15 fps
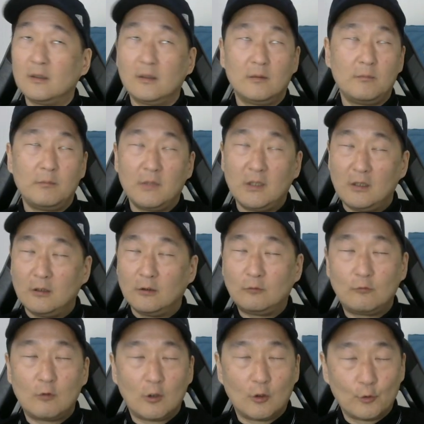million
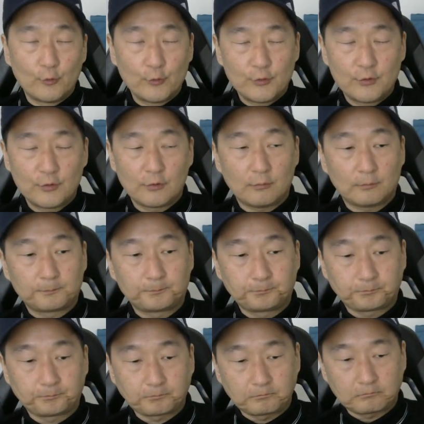rows.
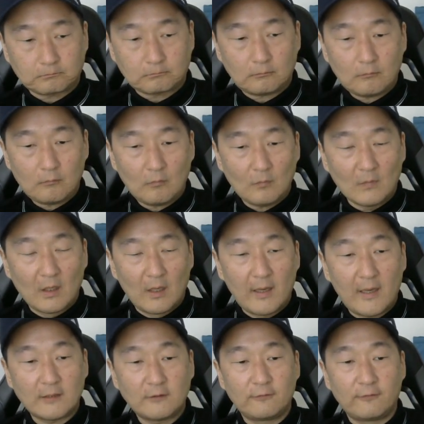
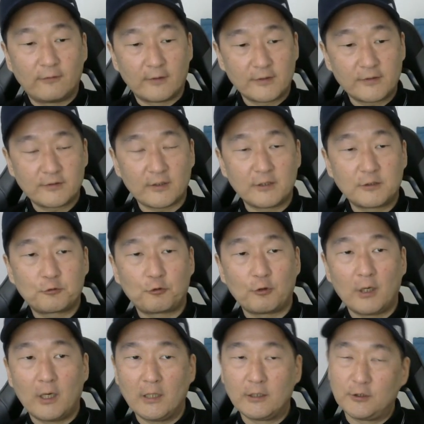At first I
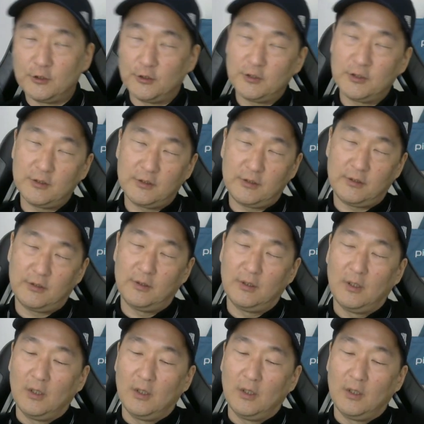tried just